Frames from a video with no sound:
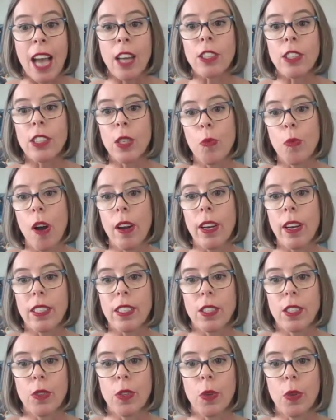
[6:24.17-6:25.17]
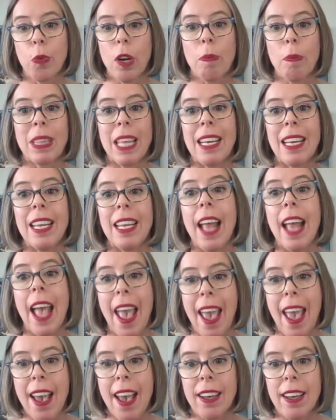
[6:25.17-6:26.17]
actually wanting to do the work, but they need a
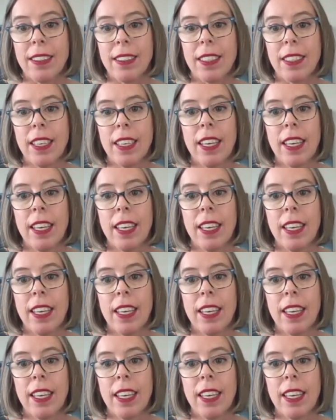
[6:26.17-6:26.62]
hand.